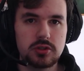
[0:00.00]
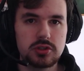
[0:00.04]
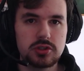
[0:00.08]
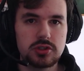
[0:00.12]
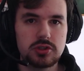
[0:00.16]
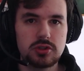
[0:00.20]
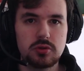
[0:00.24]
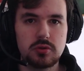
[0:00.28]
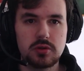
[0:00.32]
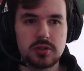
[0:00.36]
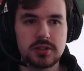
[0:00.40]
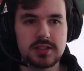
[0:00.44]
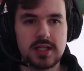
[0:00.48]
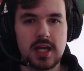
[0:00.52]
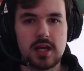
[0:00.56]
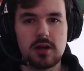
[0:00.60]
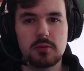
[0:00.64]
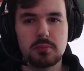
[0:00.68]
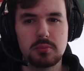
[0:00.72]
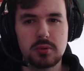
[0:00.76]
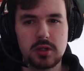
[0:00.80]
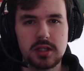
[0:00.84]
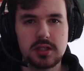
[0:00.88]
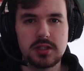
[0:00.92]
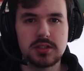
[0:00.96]
the tower
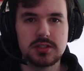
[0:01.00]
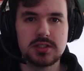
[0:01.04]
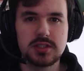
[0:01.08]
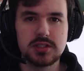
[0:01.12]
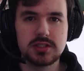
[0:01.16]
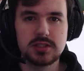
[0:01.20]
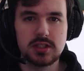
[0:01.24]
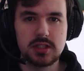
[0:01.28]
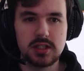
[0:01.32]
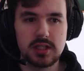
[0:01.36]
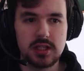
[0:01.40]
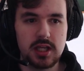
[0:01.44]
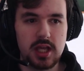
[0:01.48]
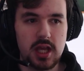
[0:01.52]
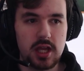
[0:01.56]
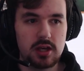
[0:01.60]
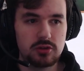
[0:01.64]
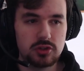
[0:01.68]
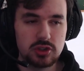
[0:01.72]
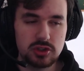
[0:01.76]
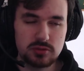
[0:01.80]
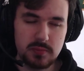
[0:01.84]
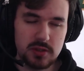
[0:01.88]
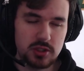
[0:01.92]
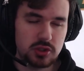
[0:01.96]
pretty consistently, and
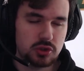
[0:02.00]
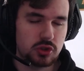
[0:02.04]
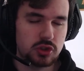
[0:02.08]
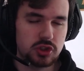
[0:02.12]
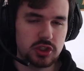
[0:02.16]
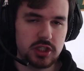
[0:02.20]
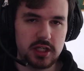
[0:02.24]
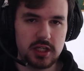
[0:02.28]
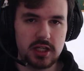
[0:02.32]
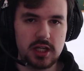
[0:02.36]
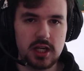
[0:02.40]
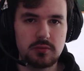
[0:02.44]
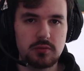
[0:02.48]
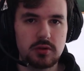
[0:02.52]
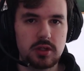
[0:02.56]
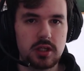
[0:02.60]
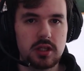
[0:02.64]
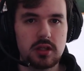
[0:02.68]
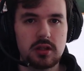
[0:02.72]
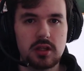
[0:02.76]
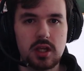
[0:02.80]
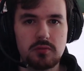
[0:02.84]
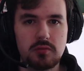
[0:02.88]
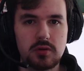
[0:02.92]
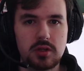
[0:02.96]
just make sure to check in every
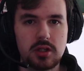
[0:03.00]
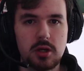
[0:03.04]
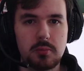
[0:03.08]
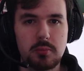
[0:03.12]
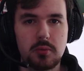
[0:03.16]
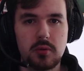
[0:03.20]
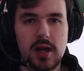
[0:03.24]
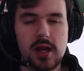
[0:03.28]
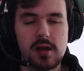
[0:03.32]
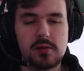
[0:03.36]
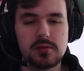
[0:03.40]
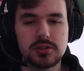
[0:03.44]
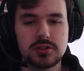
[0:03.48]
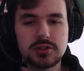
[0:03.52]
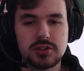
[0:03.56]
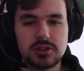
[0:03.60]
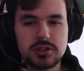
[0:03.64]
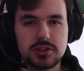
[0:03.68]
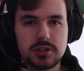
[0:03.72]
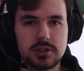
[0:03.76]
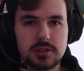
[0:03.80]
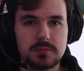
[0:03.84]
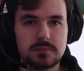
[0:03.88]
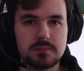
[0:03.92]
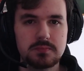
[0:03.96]
couple hours just
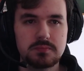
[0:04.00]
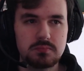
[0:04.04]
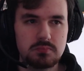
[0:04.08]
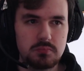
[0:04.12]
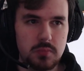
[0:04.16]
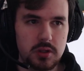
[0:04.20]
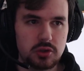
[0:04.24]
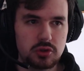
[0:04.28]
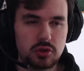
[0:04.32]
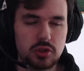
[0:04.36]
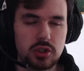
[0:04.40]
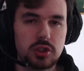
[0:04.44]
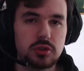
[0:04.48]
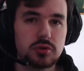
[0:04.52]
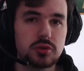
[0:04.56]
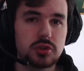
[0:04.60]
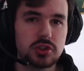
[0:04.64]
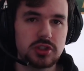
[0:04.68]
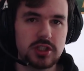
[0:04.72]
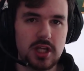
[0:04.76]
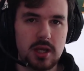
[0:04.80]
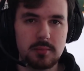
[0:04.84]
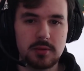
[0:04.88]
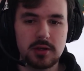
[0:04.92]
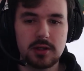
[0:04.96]
to make sure you use your
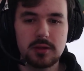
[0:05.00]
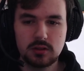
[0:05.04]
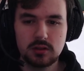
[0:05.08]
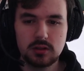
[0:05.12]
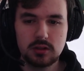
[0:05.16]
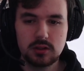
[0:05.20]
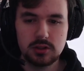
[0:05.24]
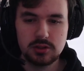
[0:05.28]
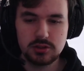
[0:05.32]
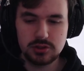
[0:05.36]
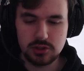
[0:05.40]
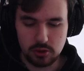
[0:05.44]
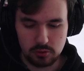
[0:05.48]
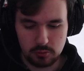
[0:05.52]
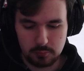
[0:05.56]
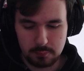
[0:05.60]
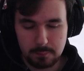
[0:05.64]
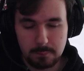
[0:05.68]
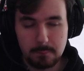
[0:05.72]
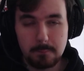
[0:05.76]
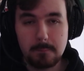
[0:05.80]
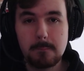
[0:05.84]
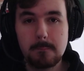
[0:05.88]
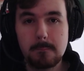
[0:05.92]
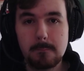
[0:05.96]
stamina. So
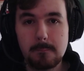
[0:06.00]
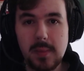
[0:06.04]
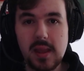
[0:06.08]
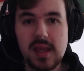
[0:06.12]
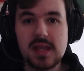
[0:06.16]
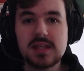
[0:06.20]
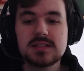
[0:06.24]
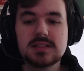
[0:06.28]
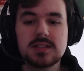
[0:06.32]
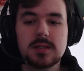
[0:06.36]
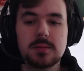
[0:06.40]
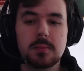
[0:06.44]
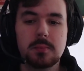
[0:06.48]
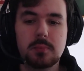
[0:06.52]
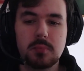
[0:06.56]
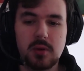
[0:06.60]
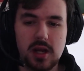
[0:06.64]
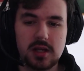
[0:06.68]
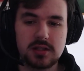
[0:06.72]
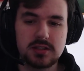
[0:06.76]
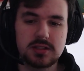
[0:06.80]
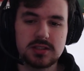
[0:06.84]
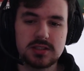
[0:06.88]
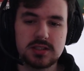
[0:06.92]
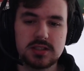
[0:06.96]
best
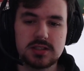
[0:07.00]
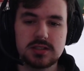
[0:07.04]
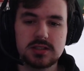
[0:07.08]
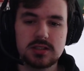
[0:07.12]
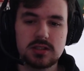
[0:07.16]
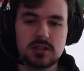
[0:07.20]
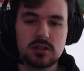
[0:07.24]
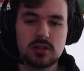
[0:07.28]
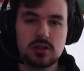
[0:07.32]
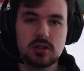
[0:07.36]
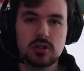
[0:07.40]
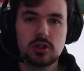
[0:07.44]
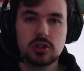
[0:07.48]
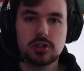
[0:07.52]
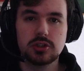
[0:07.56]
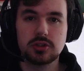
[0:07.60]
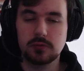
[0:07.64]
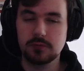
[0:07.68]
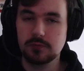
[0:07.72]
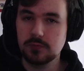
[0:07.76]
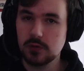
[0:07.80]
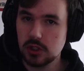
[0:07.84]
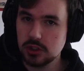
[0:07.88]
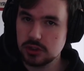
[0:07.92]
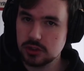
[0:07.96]
practices. So
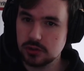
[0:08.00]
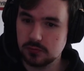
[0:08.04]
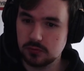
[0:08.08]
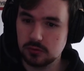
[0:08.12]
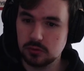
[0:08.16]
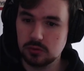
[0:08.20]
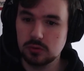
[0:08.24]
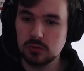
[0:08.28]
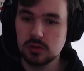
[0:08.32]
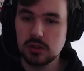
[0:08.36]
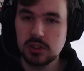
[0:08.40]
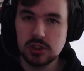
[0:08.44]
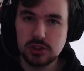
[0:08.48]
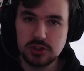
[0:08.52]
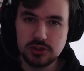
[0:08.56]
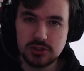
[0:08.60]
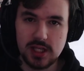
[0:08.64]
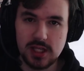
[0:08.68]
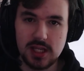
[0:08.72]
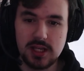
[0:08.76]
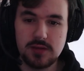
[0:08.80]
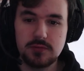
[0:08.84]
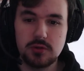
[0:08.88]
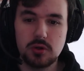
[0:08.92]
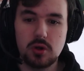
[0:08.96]
first of all,
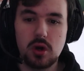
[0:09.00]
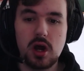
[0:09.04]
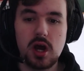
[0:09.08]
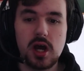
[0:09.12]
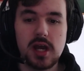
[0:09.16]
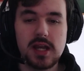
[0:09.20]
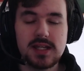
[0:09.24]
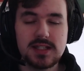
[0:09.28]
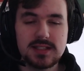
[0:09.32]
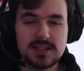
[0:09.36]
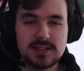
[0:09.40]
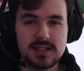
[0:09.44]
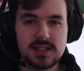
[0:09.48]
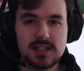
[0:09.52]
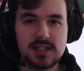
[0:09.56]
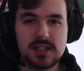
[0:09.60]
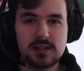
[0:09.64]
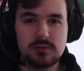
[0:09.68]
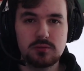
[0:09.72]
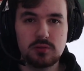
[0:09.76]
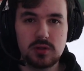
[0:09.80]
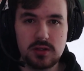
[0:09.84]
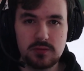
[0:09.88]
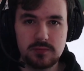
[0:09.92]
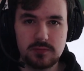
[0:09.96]
save your IC
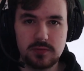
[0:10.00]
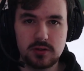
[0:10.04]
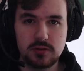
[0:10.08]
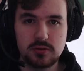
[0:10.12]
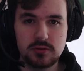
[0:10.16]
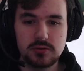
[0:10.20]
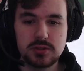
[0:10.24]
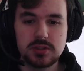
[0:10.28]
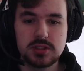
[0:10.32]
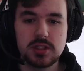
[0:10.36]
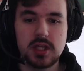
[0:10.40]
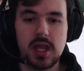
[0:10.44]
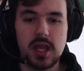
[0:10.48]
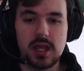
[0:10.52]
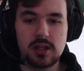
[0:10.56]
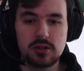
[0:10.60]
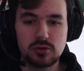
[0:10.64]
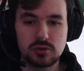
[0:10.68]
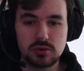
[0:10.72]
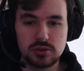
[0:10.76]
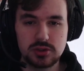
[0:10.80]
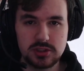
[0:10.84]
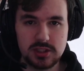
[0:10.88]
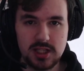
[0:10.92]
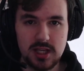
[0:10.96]
refills and your
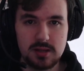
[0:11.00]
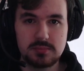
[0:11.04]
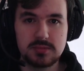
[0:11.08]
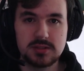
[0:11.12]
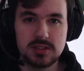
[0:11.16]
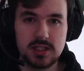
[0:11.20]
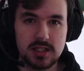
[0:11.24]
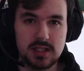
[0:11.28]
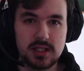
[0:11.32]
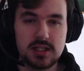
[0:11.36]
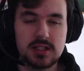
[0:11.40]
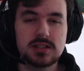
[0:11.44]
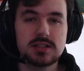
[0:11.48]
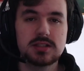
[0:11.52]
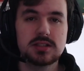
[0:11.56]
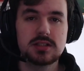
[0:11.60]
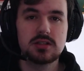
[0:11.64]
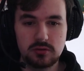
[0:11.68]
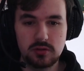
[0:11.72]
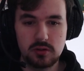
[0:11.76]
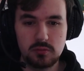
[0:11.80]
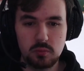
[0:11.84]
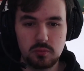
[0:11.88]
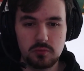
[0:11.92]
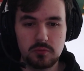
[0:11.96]
skip tickets
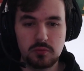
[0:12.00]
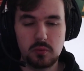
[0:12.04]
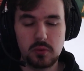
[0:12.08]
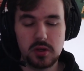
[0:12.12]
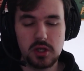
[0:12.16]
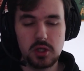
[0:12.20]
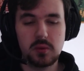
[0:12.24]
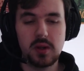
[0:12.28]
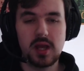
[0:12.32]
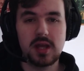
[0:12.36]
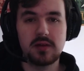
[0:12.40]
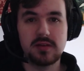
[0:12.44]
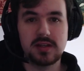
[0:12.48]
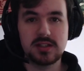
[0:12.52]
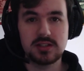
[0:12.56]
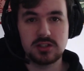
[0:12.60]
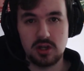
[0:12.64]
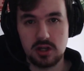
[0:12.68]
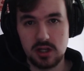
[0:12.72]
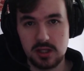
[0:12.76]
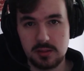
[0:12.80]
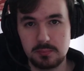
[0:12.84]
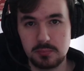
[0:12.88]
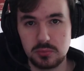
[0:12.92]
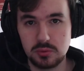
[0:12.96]
for when you have a
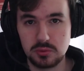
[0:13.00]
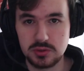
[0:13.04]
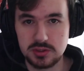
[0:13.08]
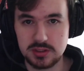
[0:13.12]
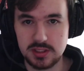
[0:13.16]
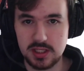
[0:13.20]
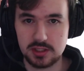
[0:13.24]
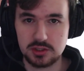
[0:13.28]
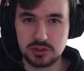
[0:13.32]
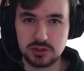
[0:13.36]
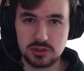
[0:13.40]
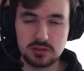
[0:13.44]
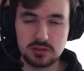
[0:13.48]
time boost section.